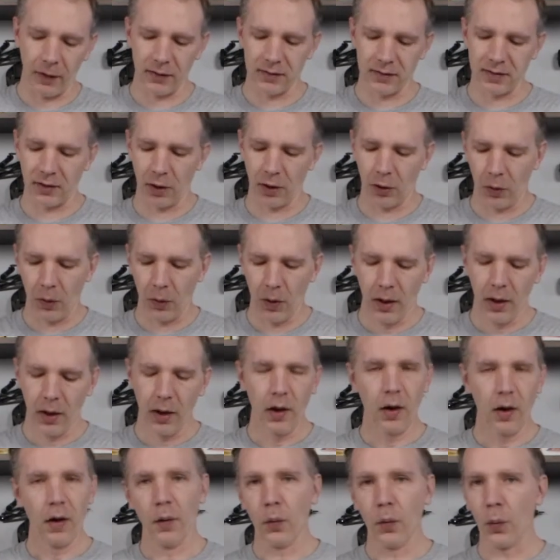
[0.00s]
And so
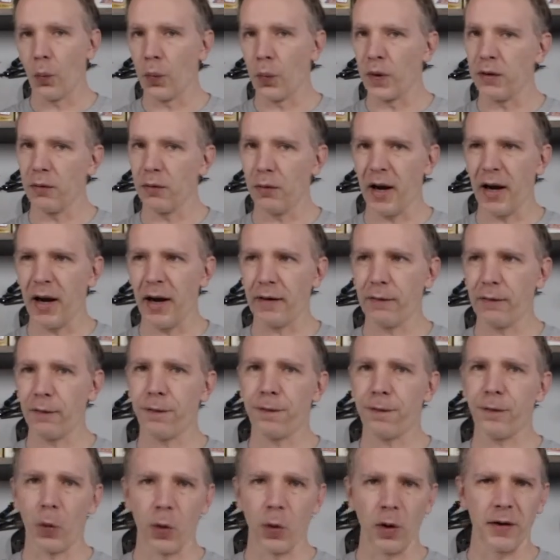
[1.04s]
we ran
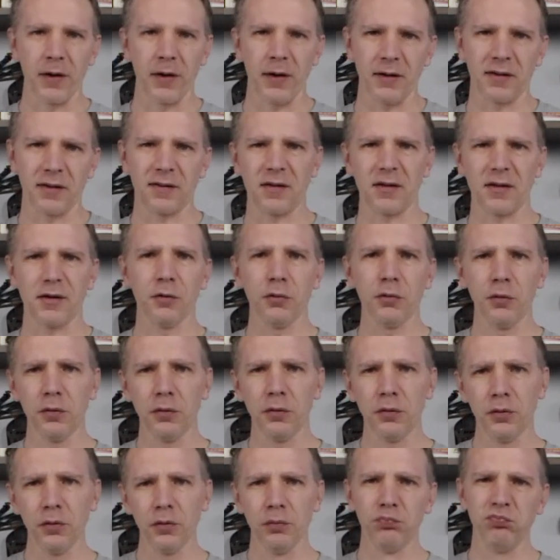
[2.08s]
4 of these,
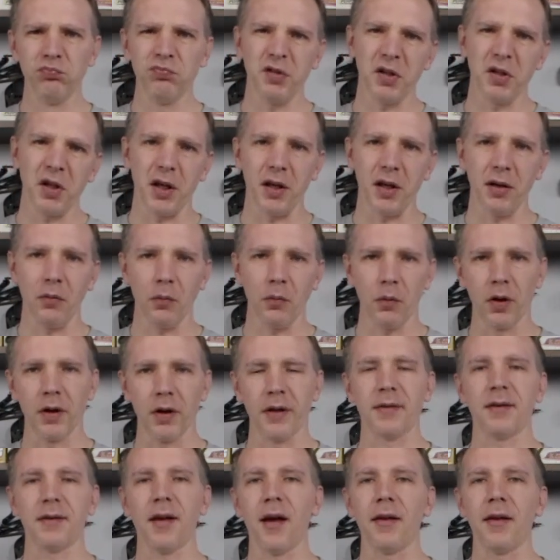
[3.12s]
2
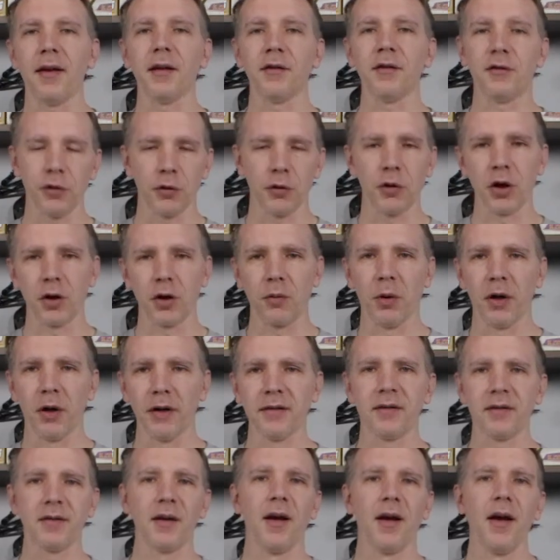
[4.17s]
ones and then 2 good
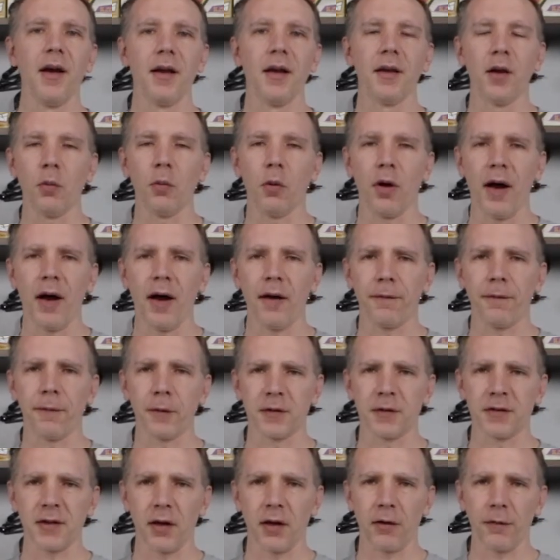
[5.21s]
ones that we'll have for
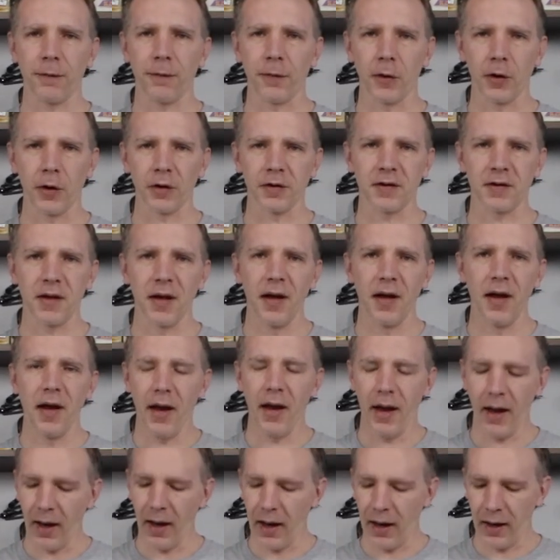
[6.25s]
sale first.
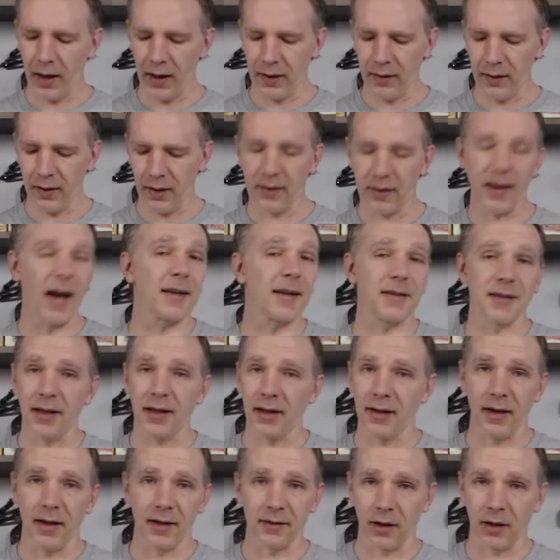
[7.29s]
And that's
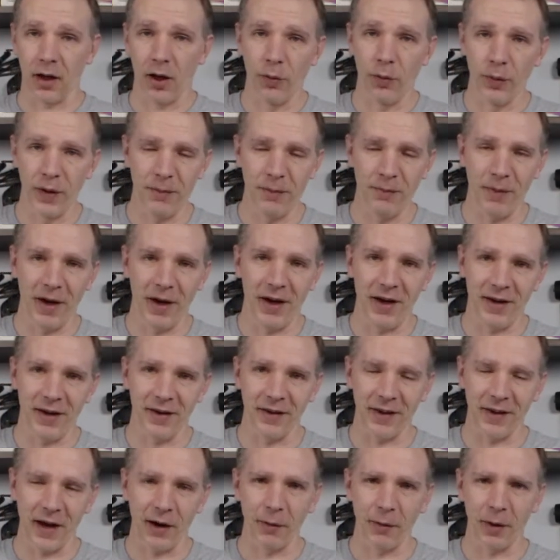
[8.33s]
it. That's all we made
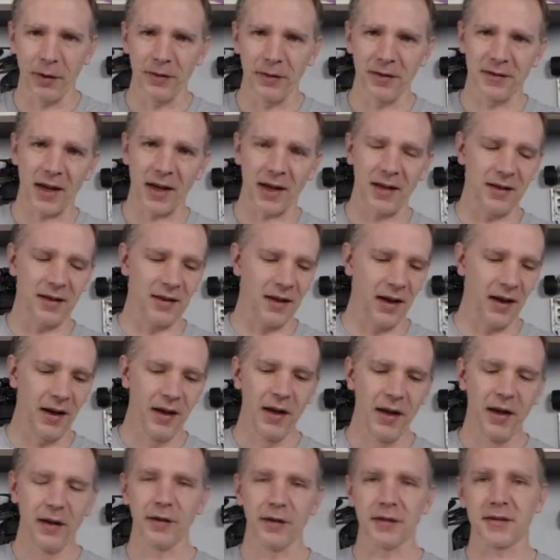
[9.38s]
on that run. Decided to
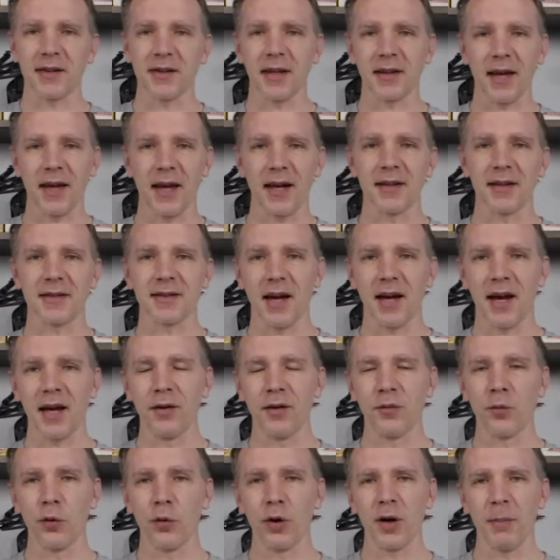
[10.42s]
just set that aside
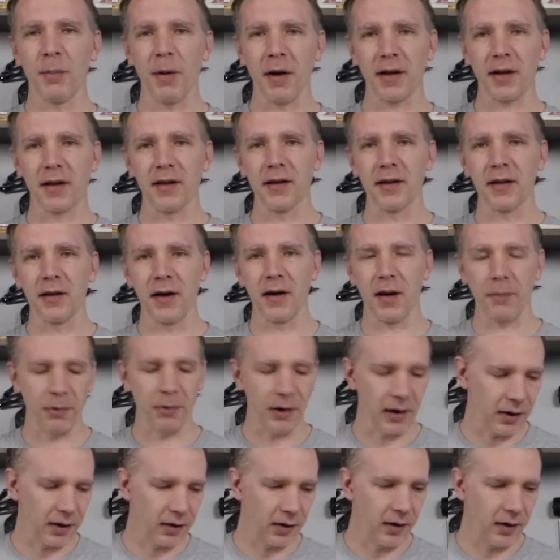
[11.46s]
and worry about cleaning it up
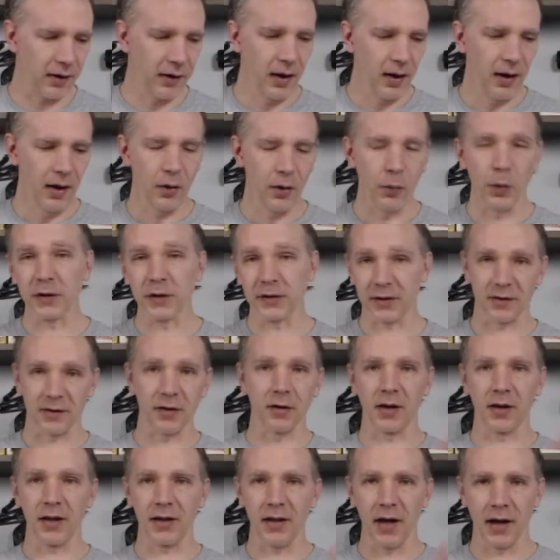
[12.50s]
later, which it's
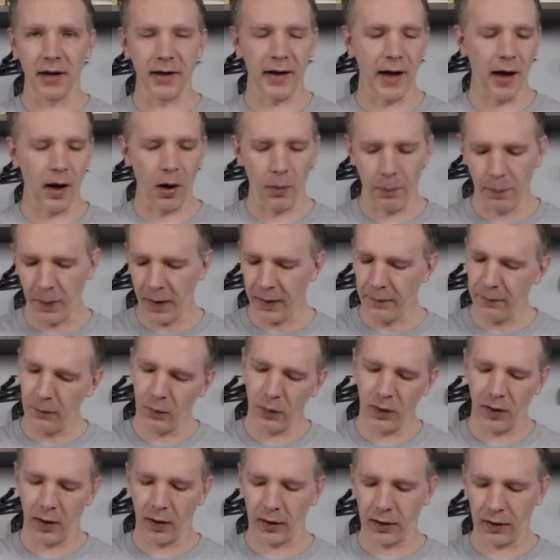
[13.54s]
already done now, but
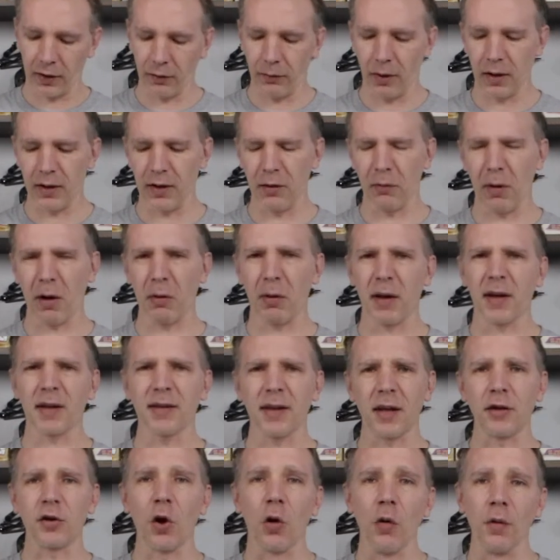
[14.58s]
we aren't going to run any right away because
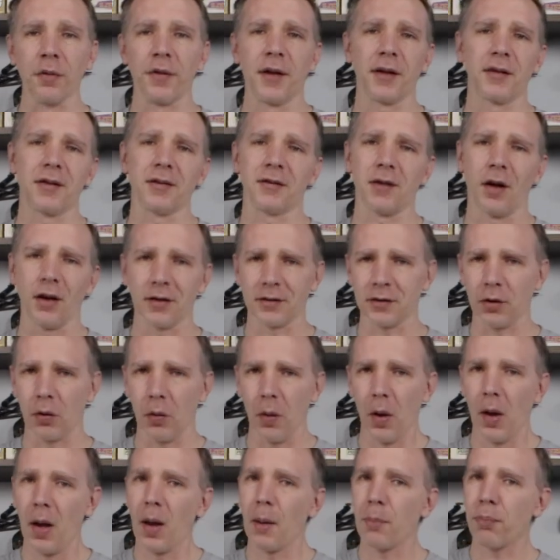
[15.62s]
I don't think there's
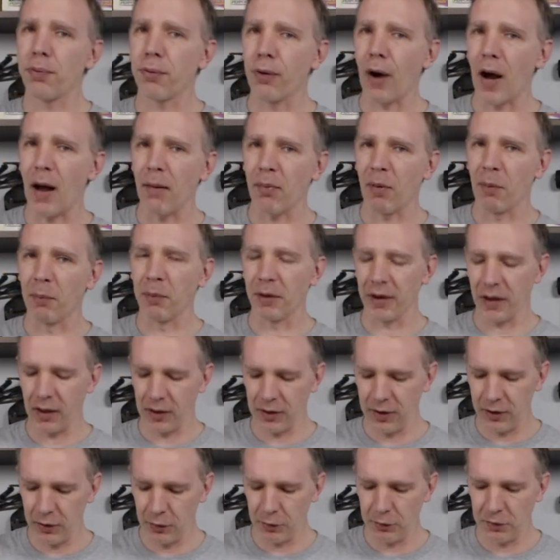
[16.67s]
also probably a
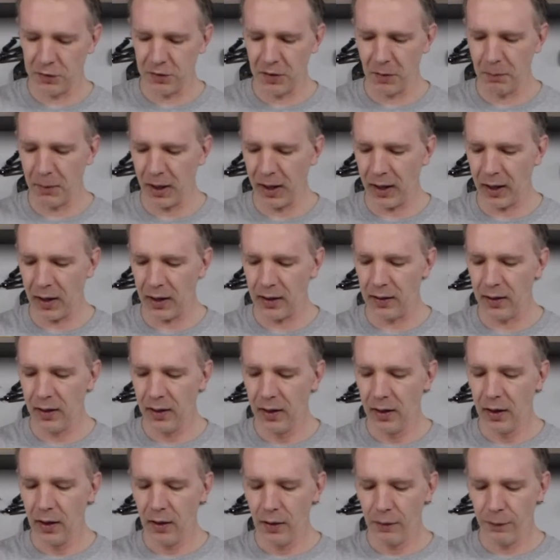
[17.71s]
huge demand
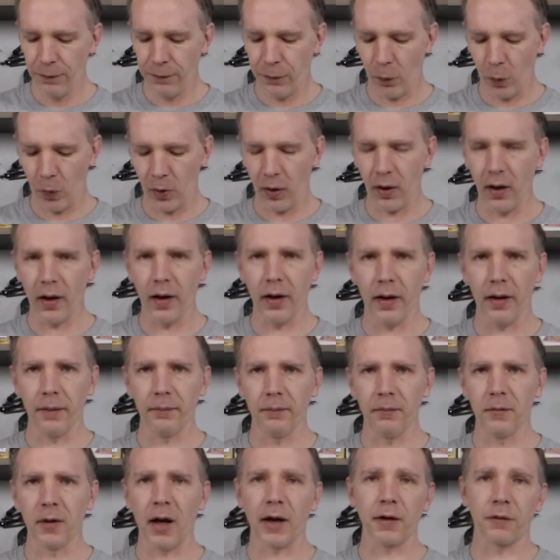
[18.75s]
for
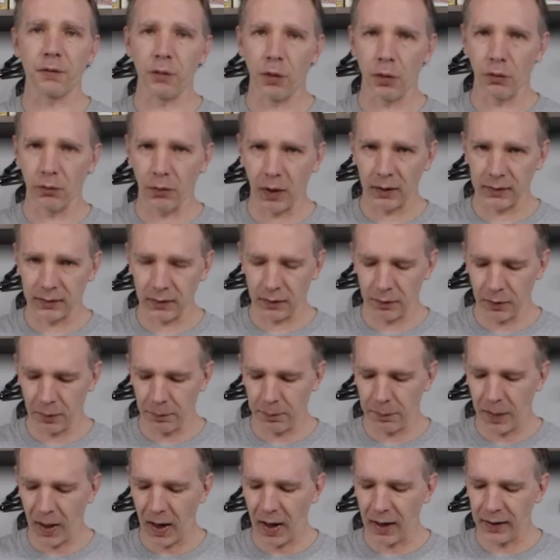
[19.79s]
a Nitro Rustler
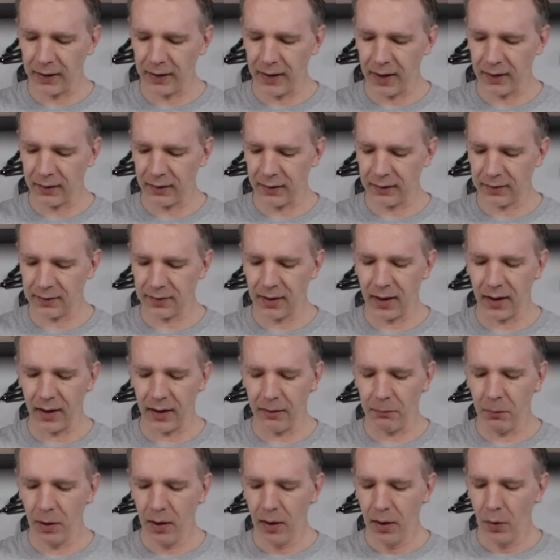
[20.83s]
body at this
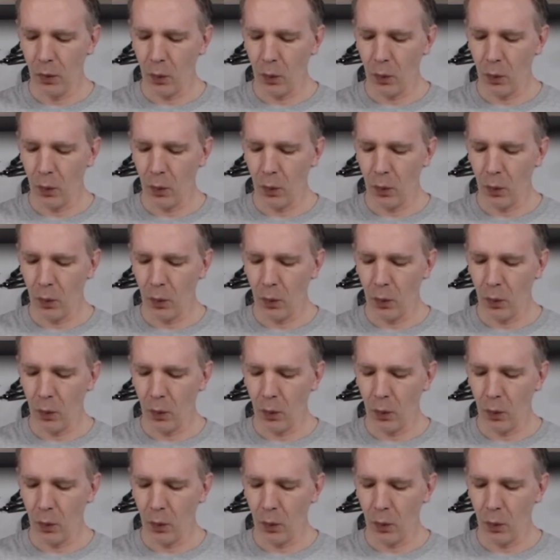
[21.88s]
time.